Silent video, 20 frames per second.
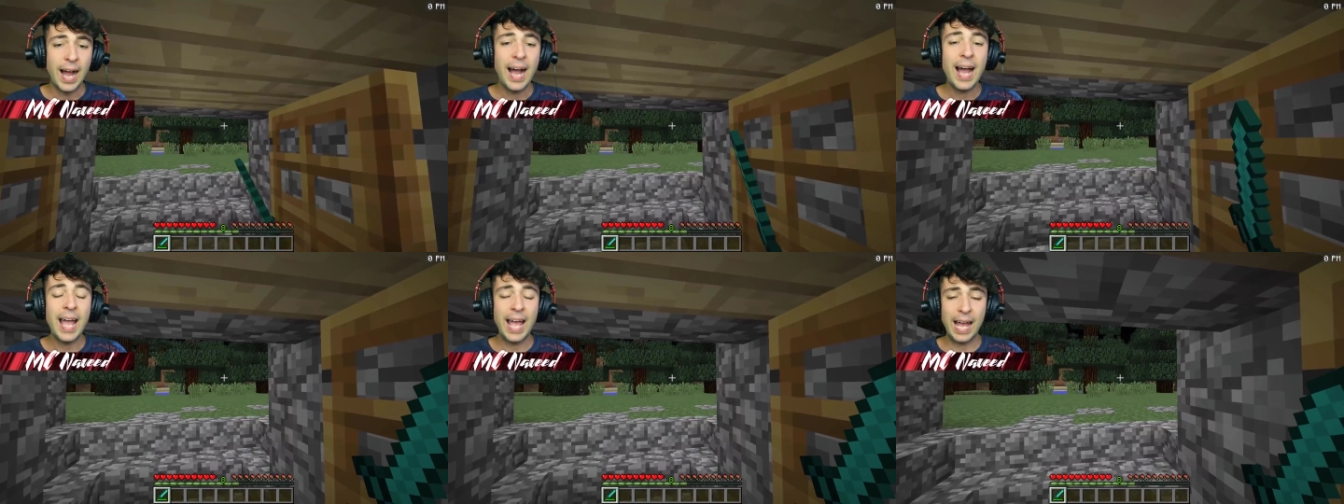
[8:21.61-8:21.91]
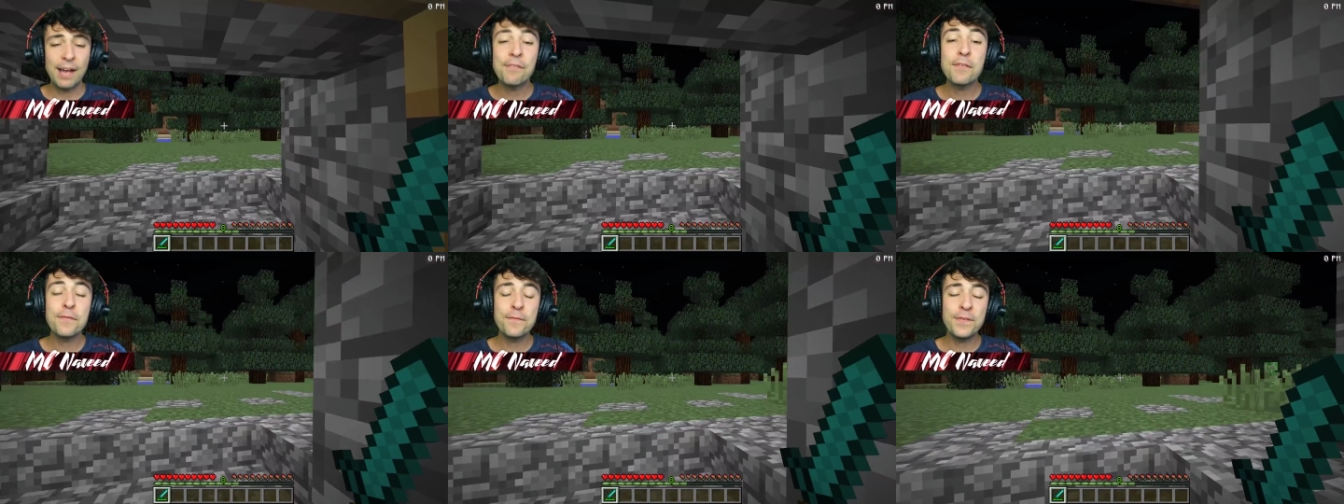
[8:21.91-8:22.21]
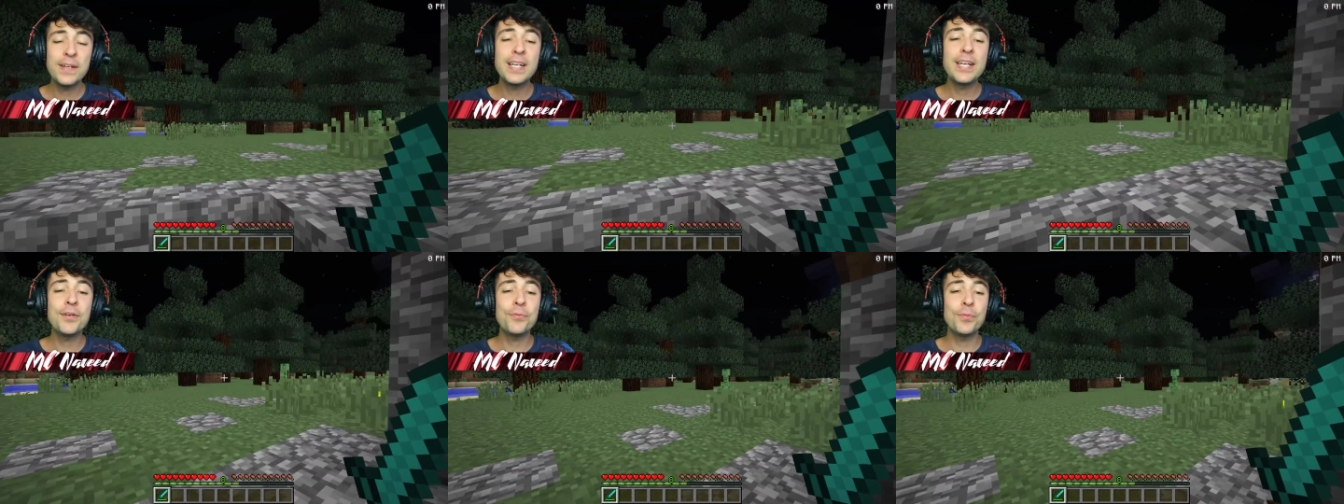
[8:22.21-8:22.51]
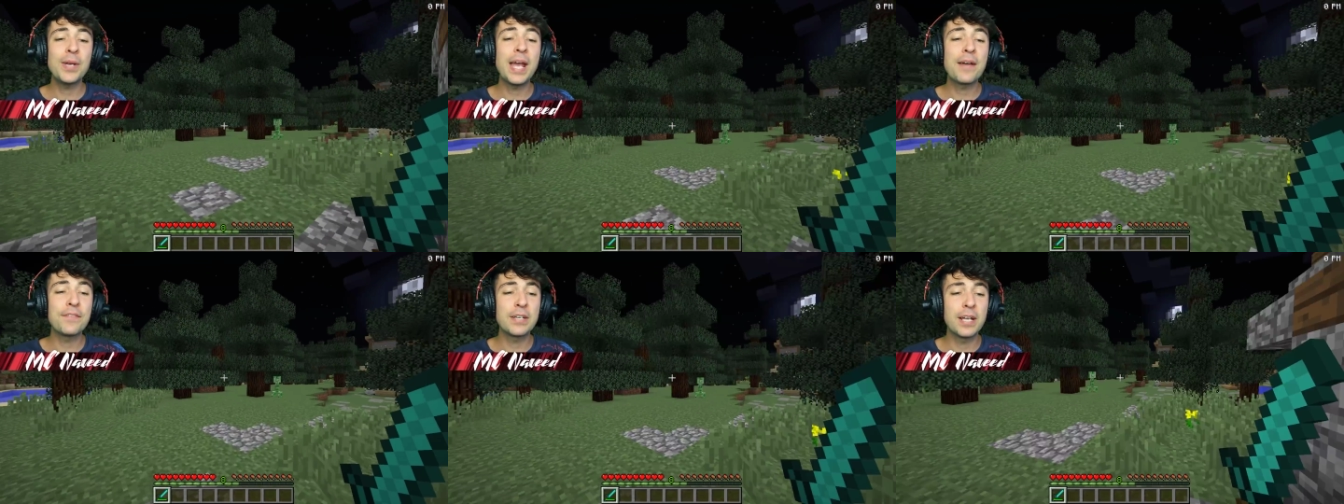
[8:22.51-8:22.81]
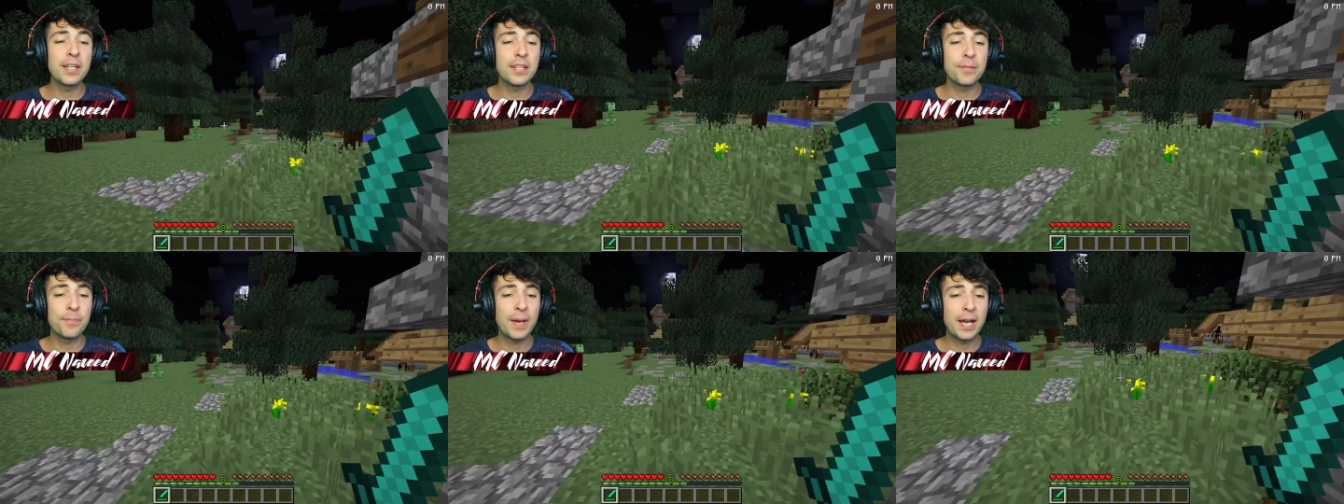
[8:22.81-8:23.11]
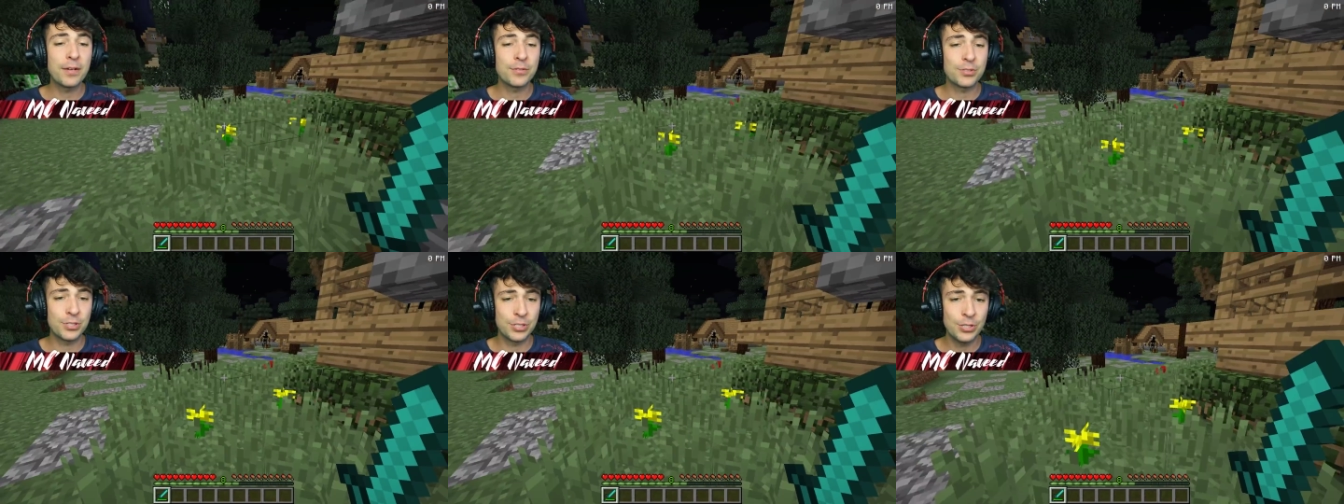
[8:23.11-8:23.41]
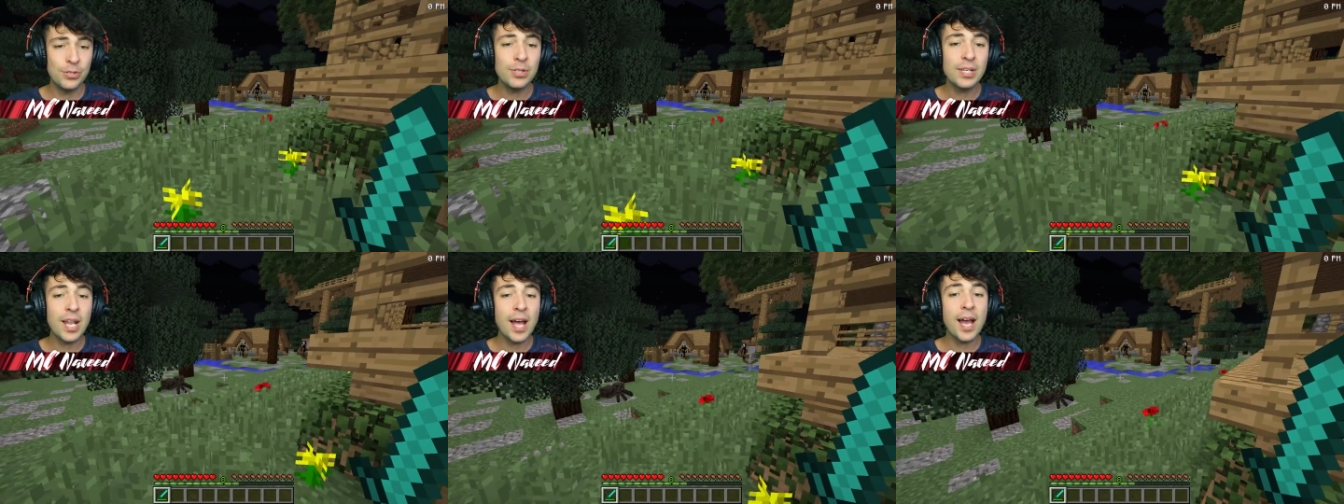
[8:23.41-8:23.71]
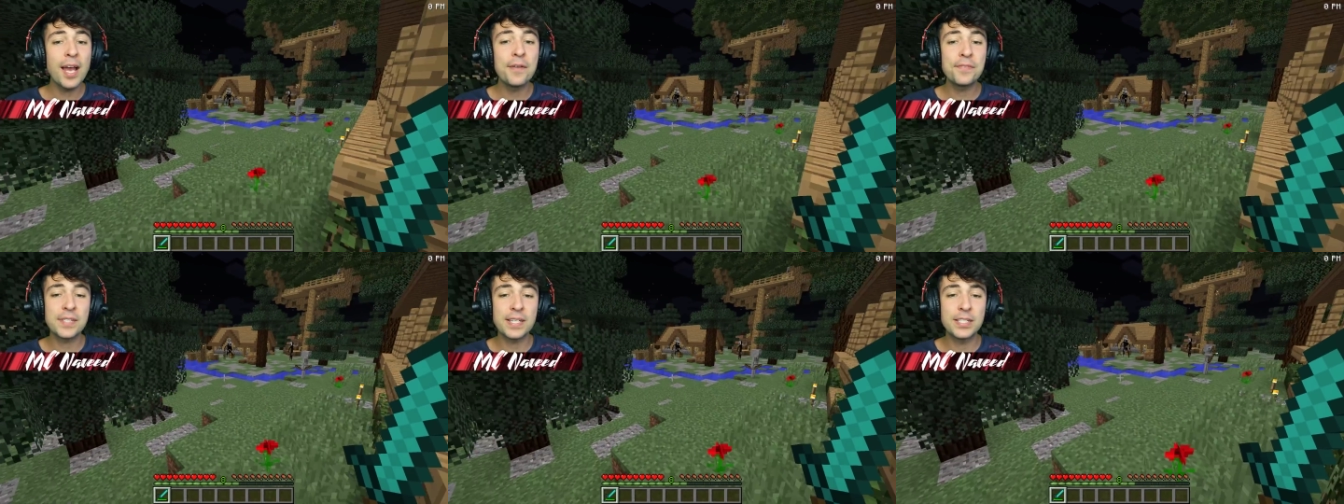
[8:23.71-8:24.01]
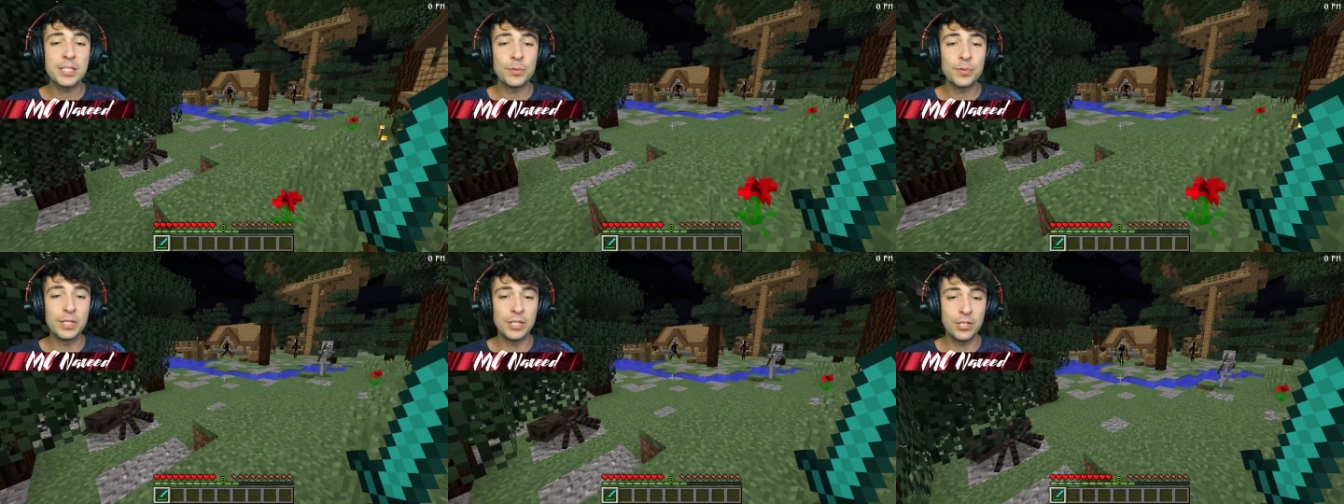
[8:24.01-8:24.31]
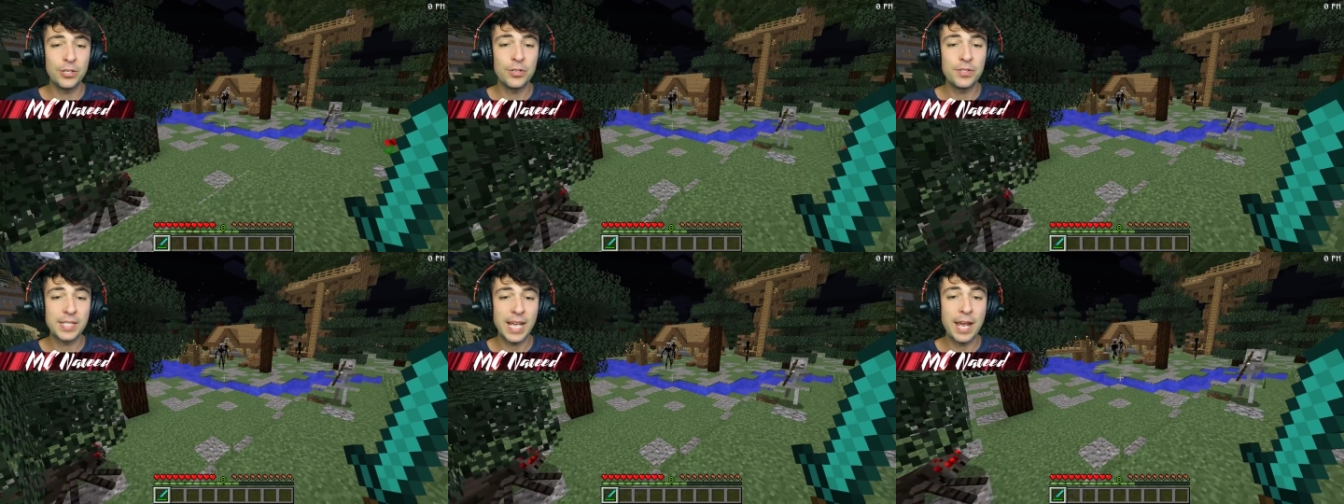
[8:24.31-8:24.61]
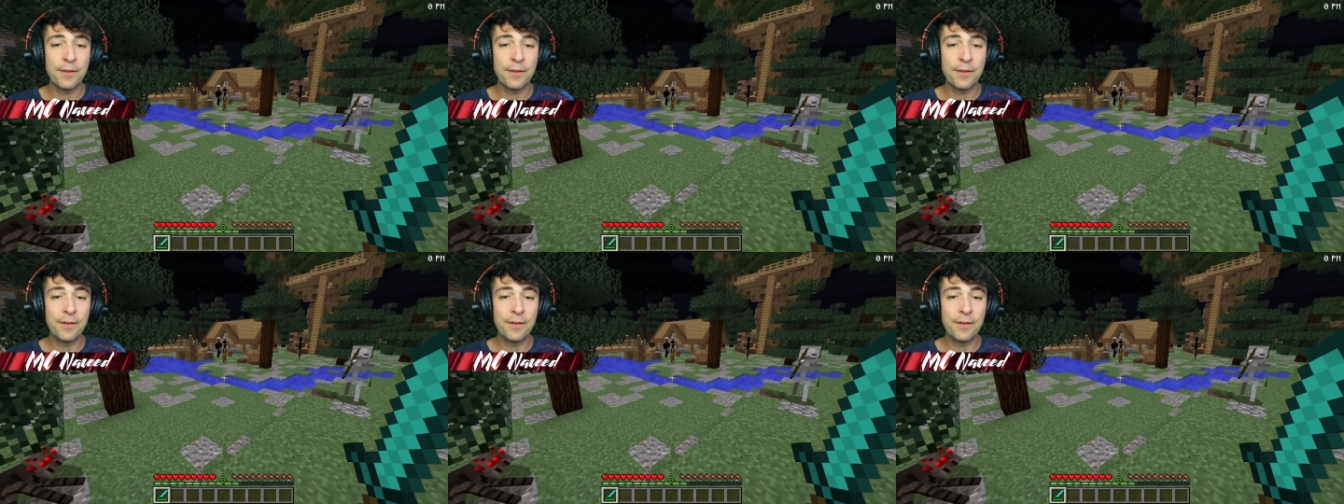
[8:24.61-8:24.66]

I have a feeling we have another about two lives until we lose